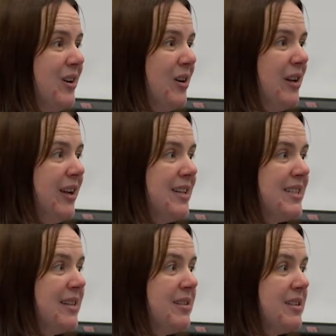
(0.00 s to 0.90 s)
Are you going to
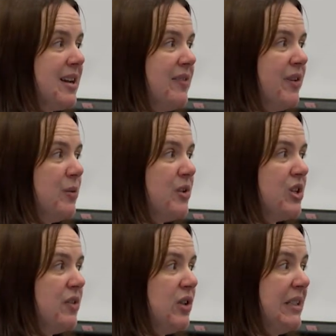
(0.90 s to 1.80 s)
send the staff out with a
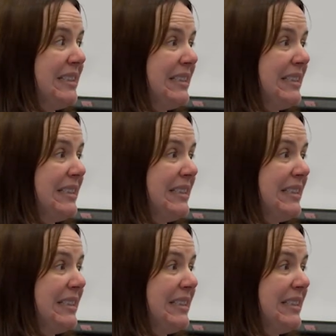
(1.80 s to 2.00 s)
shovel?